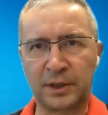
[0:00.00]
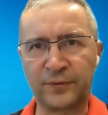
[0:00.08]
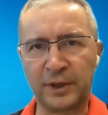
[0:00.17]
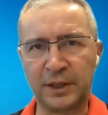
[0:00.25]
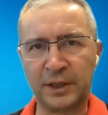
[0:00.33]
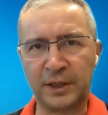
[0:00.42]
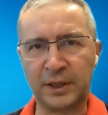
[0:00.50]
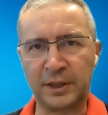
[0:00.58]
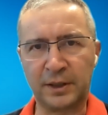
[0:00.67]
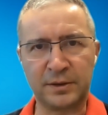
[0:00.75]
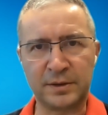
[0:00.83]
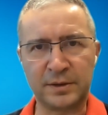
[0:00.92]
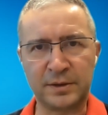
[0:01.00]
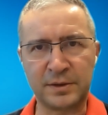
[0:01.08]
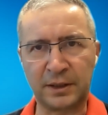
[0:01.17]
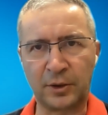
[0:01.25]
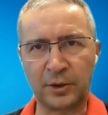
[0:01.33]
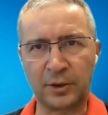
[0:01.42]
carefully
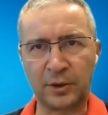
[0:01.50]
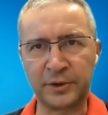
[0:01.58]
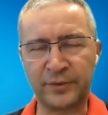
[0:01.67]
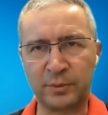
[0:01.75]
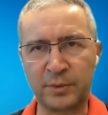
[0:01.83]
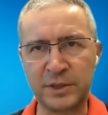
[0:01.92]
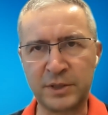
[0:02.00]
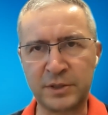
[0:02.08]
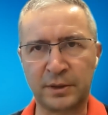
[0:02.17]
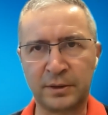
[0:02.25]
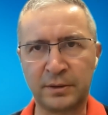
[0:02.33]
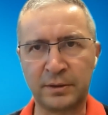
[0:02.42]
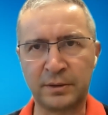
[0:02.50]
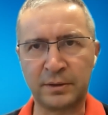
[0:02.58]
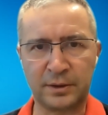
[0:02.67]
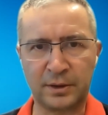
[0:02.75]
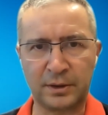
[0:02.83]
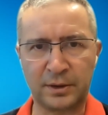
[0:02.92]
study all the
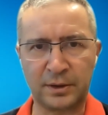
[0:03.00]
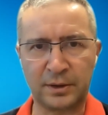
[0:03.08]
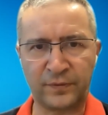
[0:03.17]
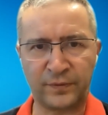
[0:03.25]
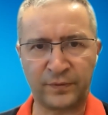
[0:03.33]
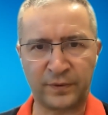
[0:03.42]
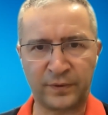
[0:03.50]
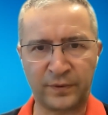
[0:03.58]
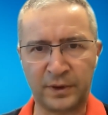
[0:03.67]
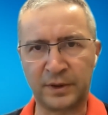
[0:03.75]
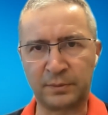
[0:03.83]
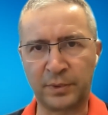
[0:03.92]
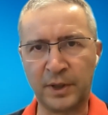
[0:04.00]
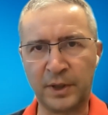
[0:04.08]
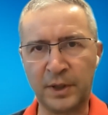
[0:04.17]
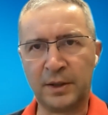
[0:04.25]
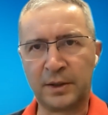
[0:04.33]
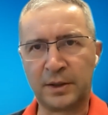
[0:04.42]
information of the